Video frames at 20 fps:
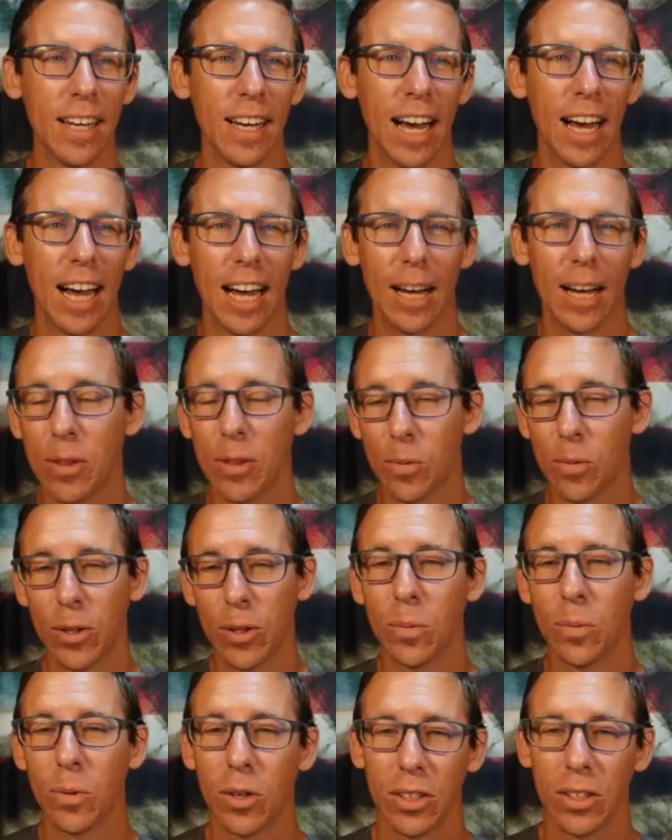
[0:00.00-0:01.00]
Um, in the
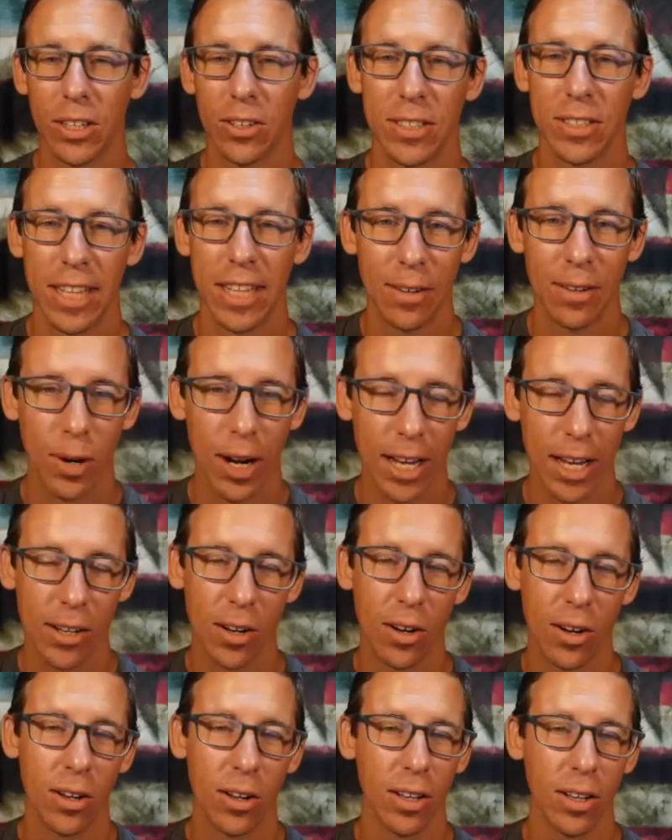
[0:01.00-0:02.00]
real world, heroes have what I
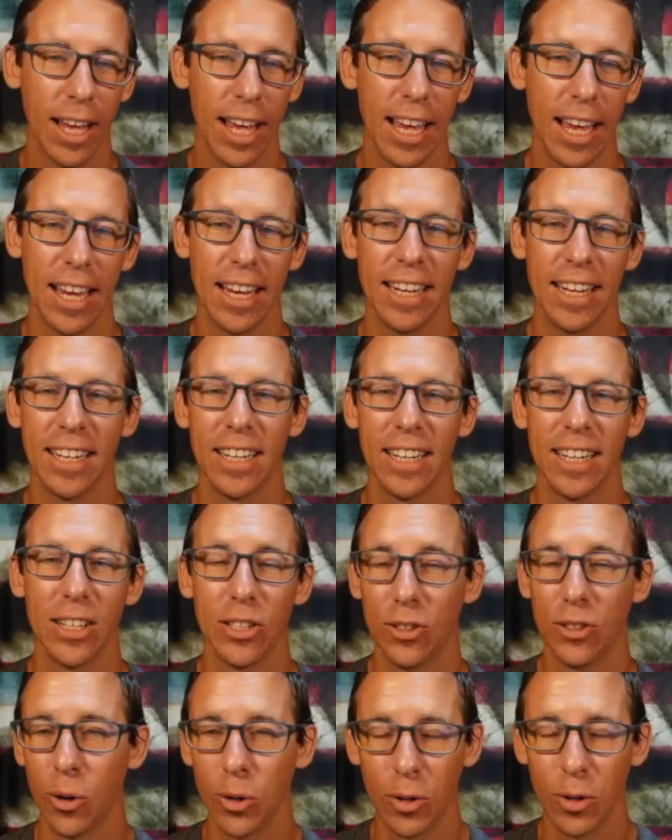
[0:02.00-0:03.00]
call a
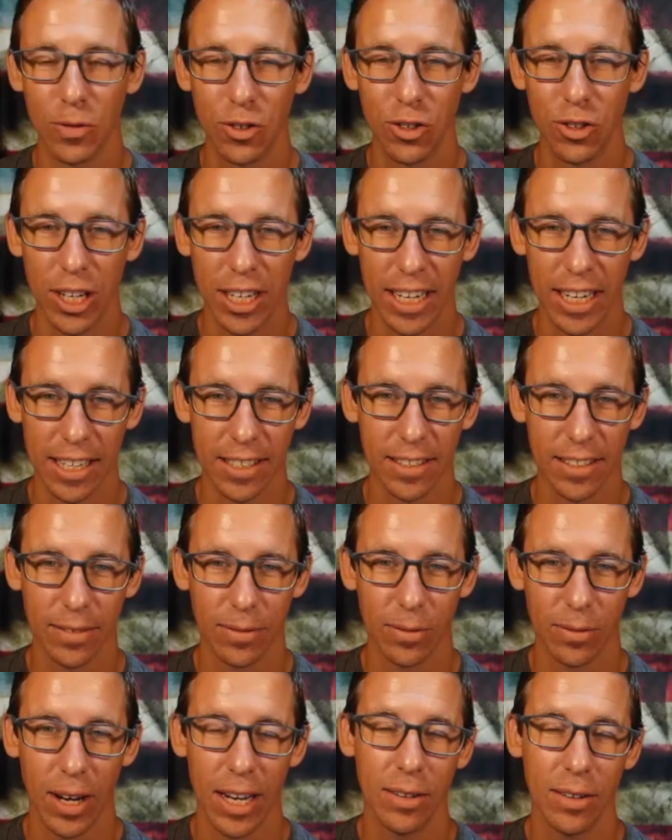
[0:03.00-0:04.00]
zone of genius,
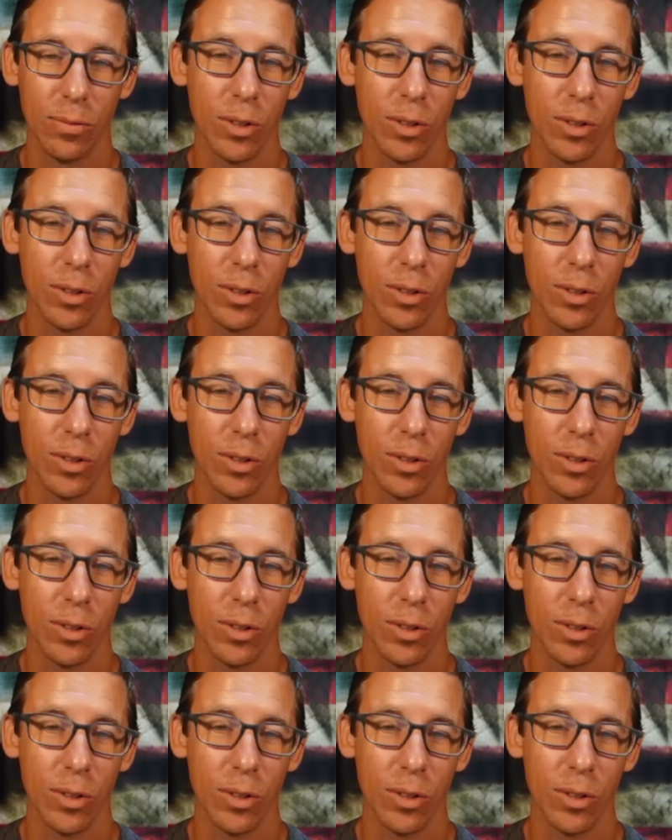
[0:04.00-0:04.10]
right?